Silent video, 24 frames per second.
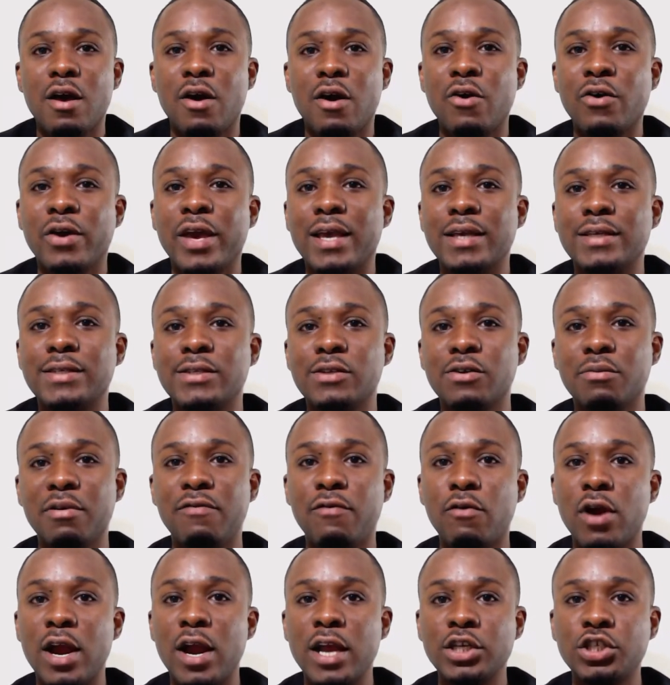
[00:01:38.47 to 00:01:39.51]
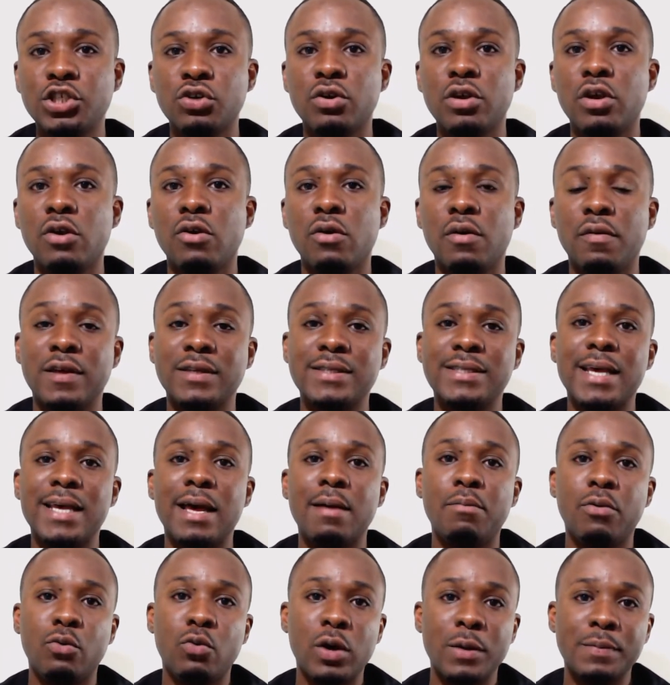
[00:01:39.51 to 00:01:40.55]
Okay, so before I show you the
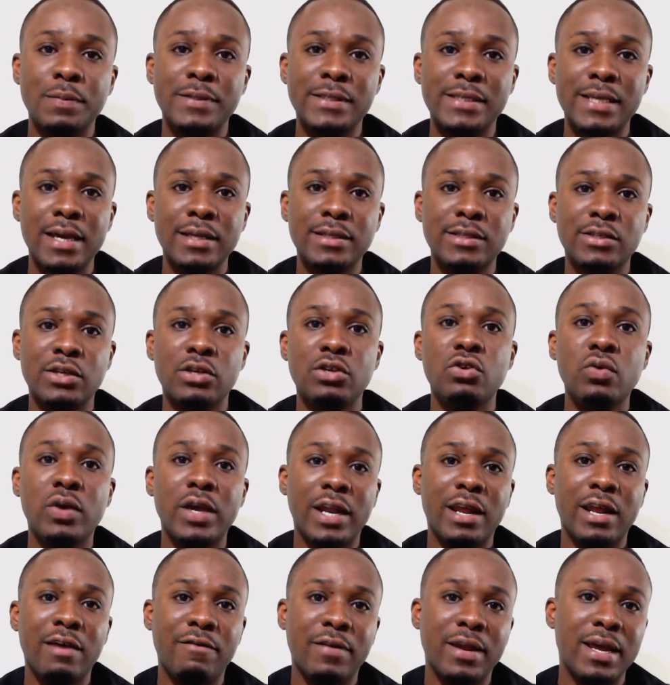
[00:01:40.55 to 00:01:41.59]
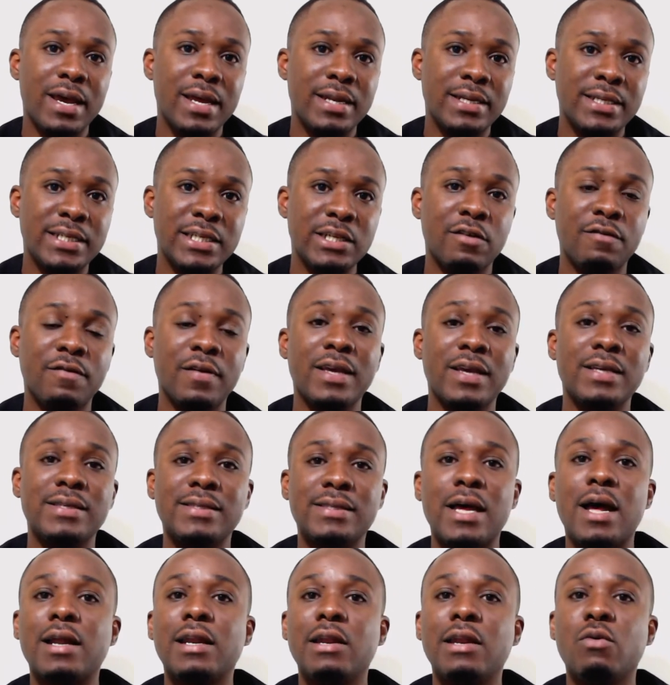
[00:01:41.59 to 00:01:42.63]
sample website so you can have an idea of
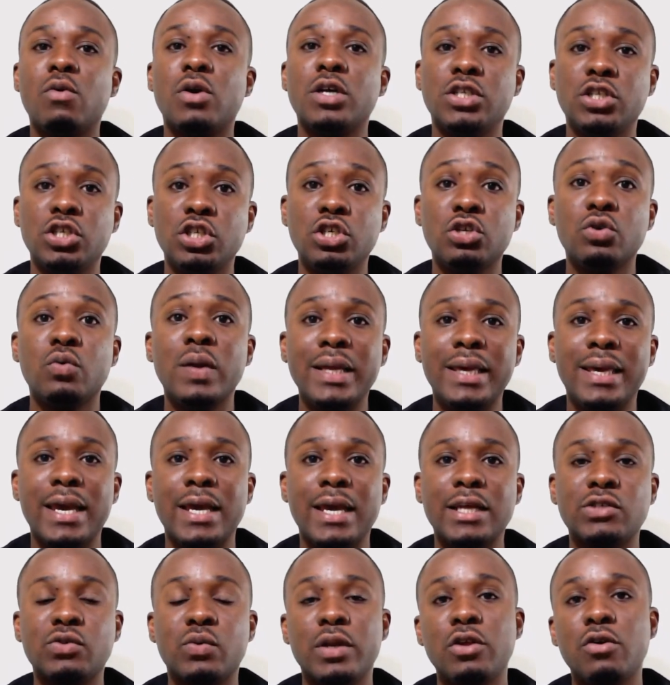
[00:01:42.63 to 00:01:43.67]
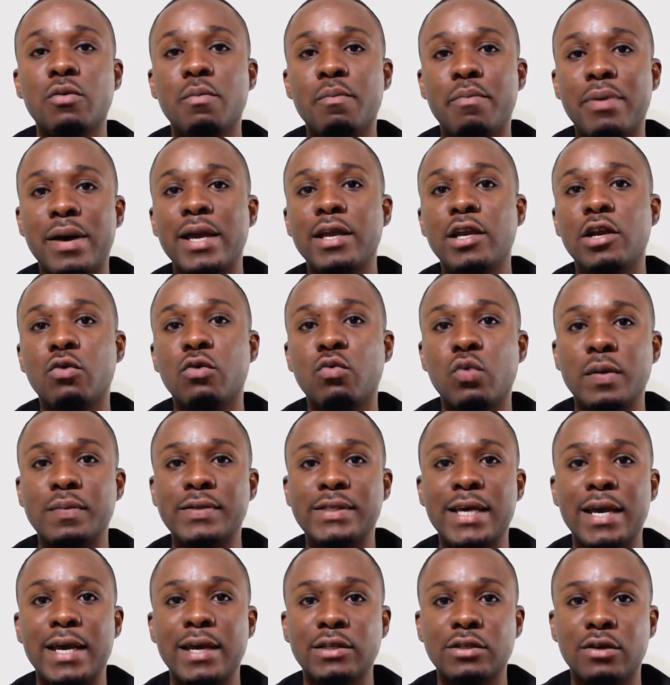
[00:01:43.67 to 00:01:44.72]
exactly what you will get when you buy your
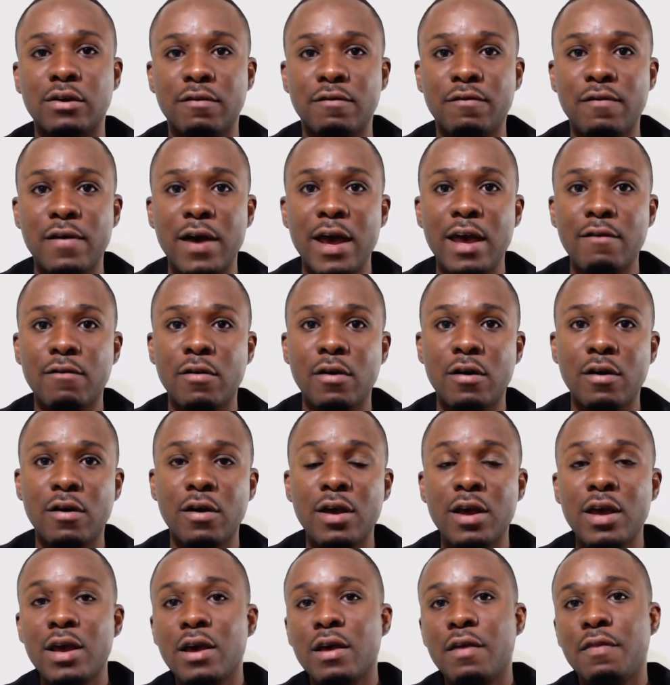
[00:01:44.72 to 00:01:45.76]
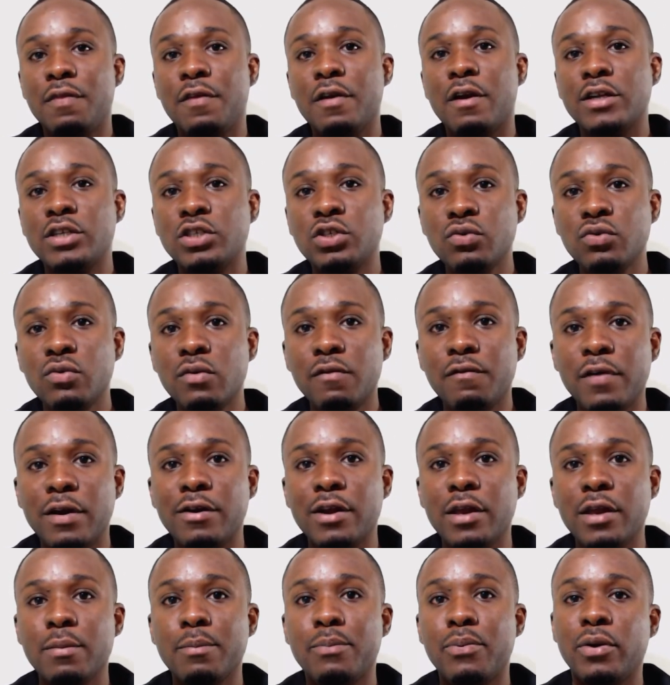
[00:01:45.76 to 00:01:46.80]
website on Fiverr, there are two
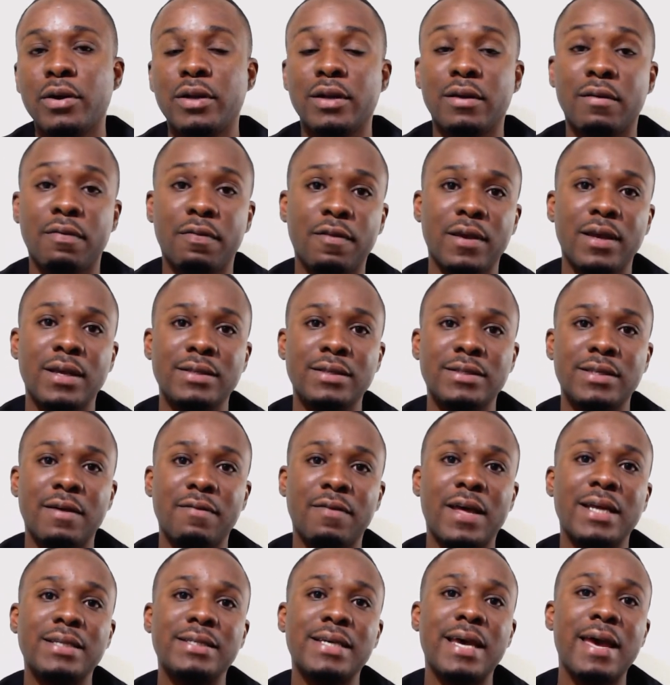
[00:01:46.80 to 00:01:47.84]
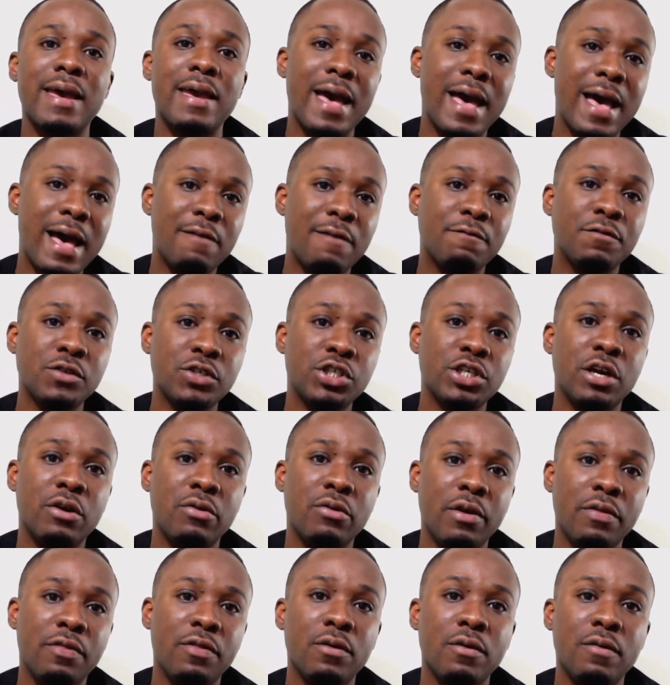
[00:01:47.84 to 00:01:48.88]
very important things that I have to share
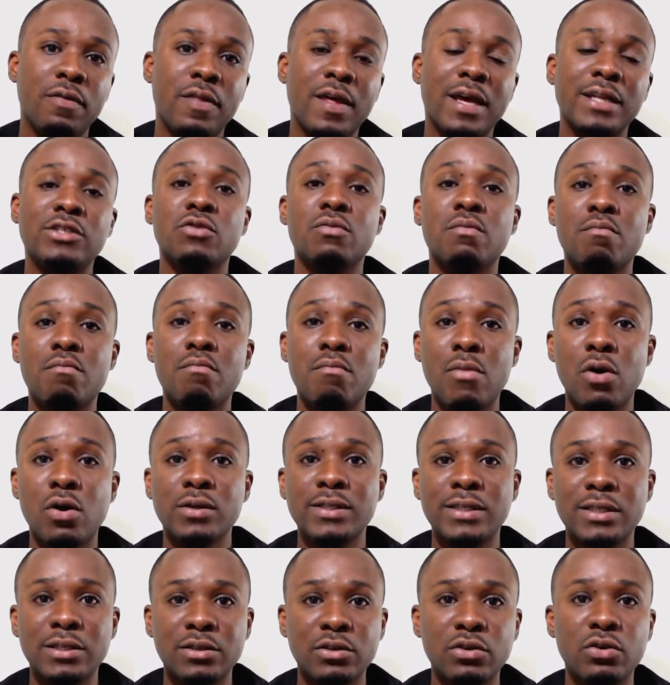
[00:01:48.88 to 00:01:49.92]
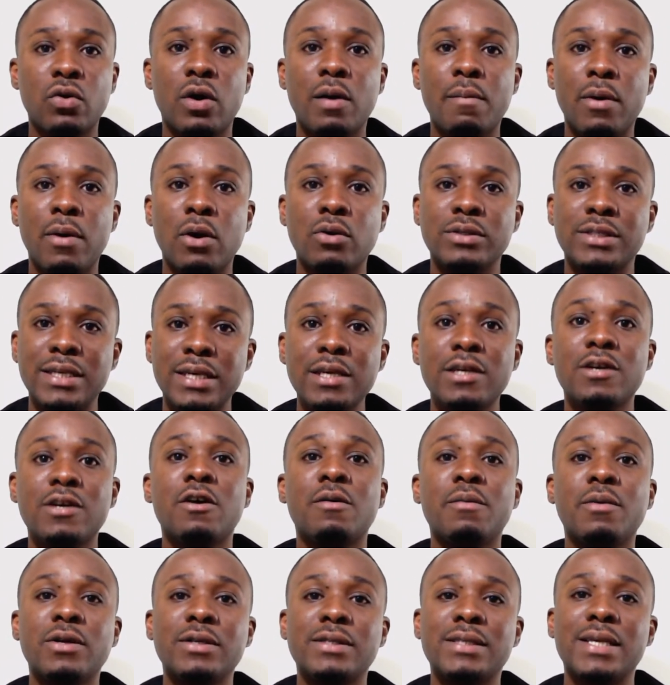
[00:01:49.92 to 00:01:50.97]
with you that you must know about
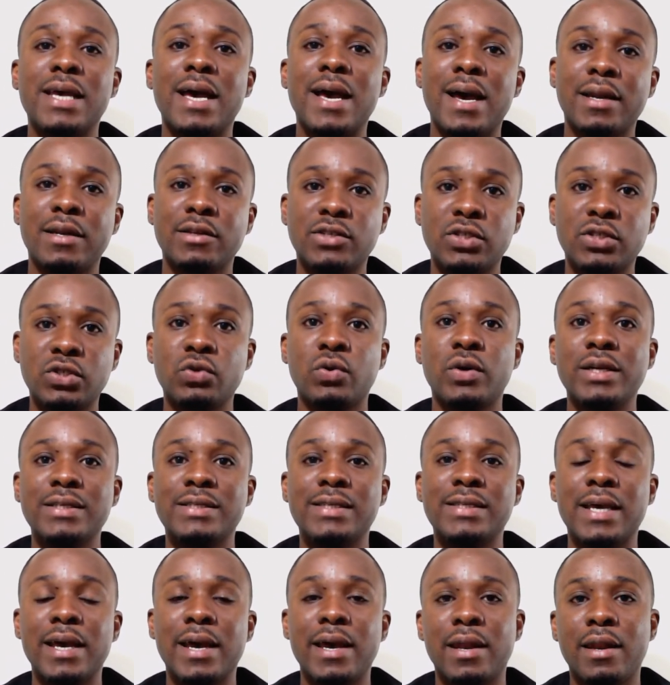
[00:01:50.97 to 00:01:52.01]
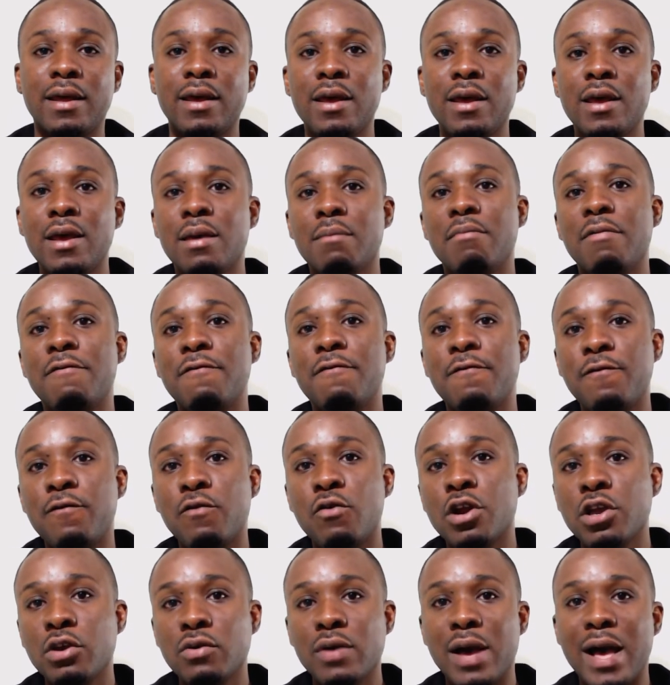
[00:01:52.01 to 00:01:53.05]
e-commerce and store design
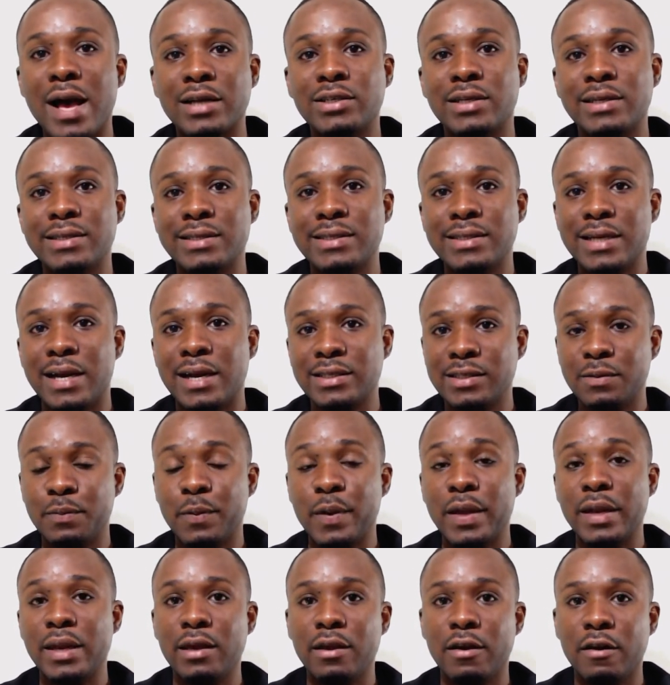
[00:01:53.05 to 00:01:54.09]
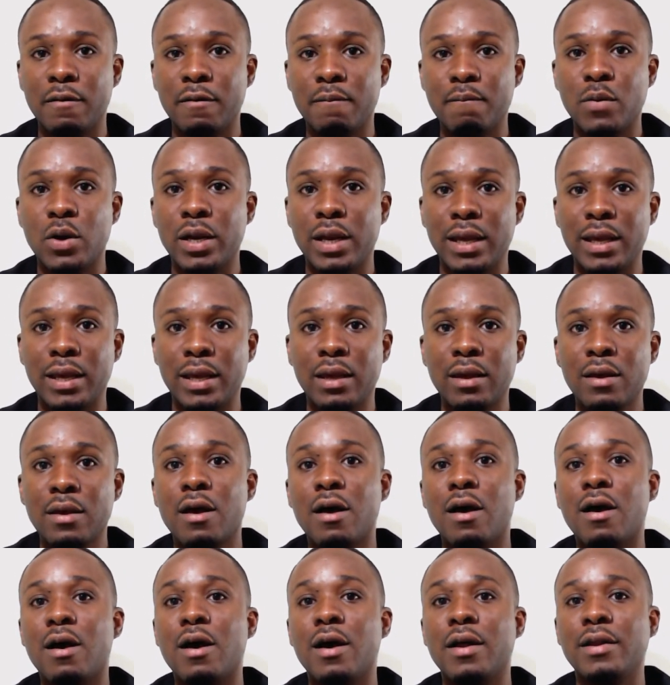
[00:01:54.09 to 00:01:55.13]
before you actually start spending your money
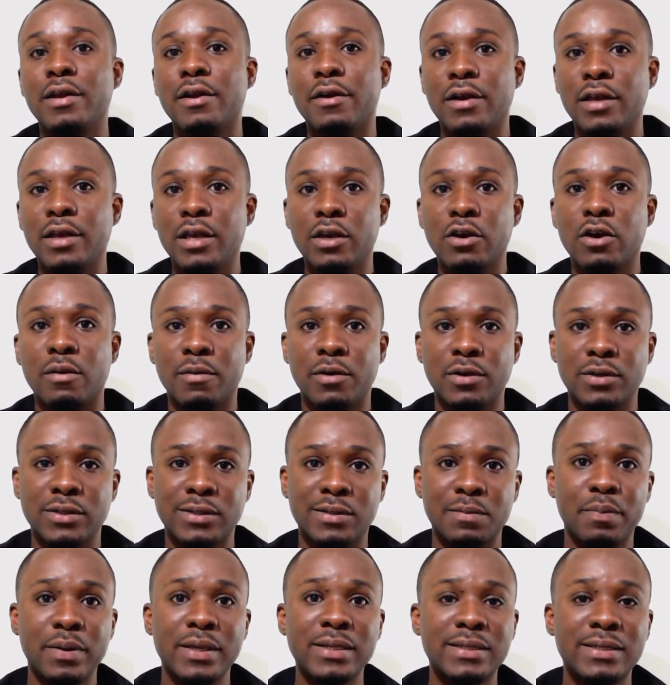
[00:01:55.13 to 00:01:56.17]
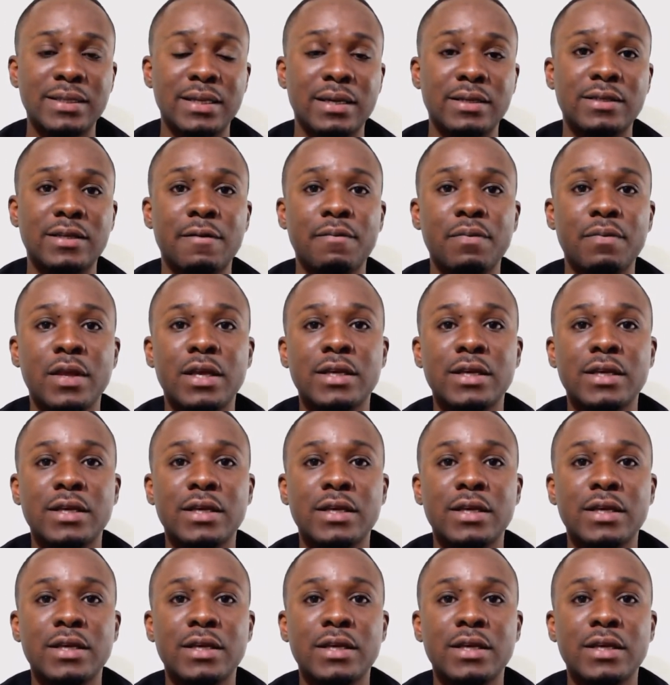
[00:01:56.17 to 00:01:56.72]
on your e-commerce business.